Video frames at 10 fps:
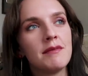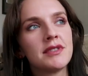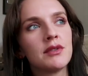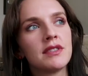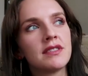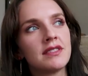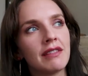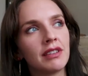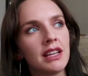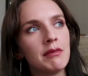So it's
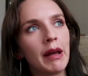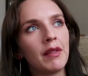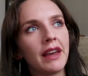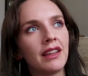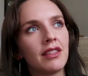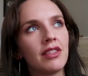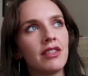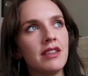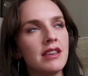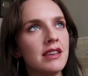definitely about like
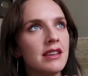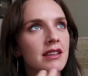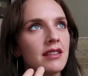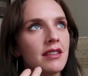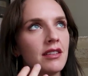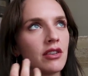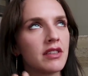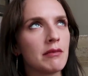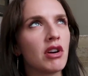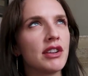your
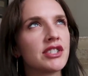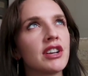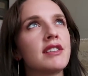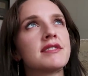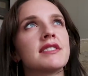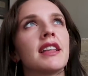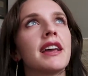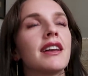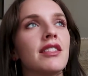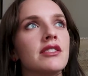subconscious and
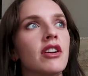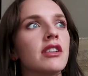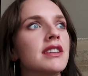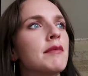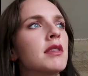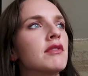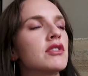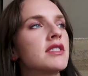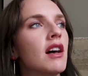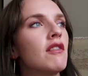like the dark depths of
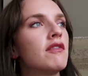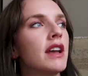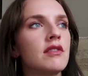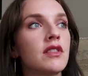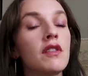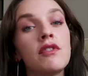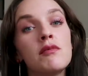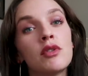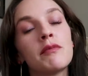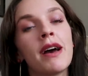yourself. So the full
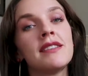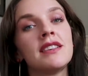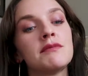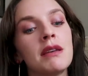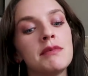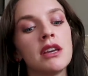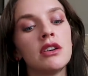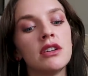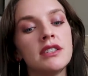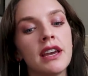moon in Pisces might be a
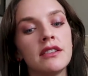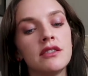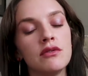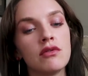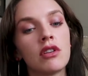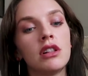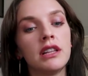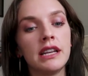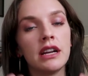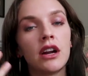good day to
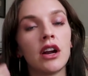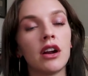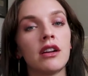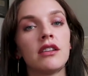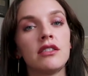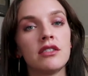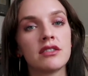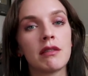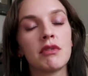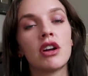clear your
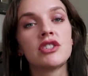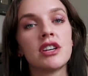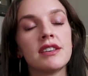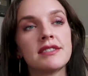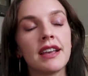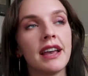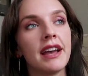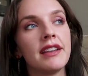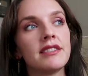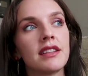subconscious
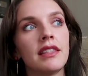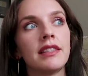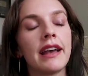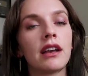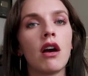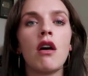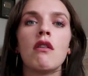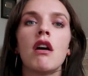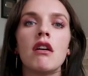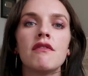and let go
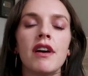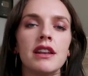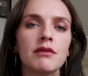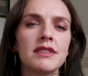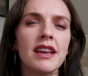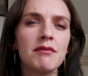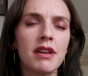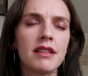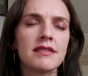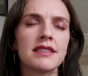of any
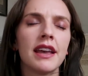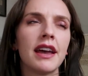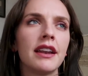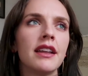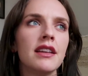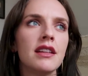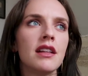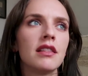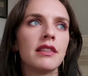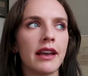resentments
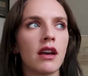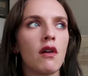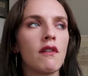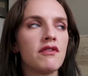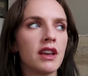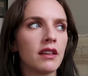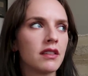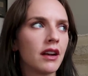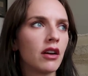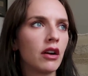and let go of things
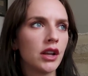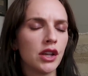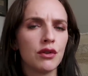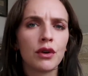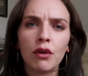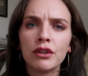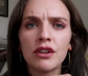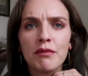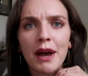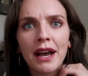that are hurting you or holding
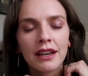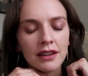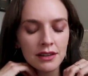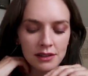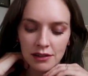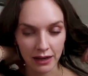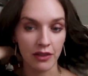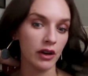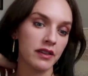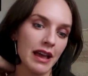you back.
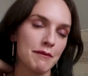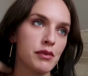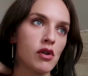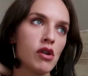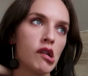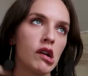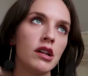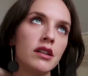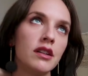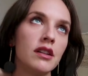Another example,